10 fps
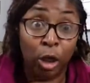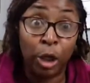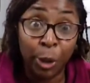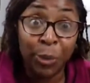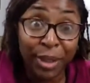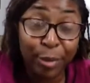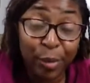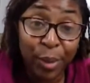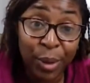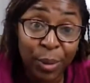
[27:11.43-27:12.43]
going
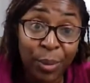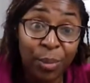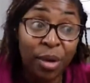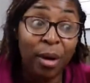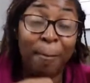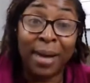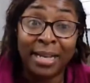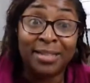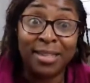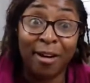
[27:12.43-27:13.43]
through
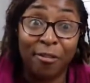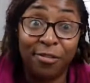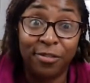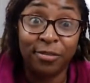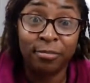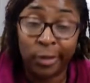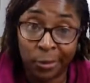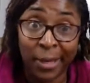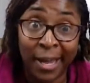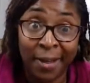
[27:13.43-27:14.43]
myself.
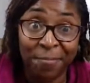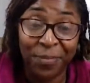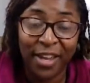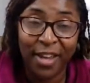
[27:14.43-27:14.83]
Okay.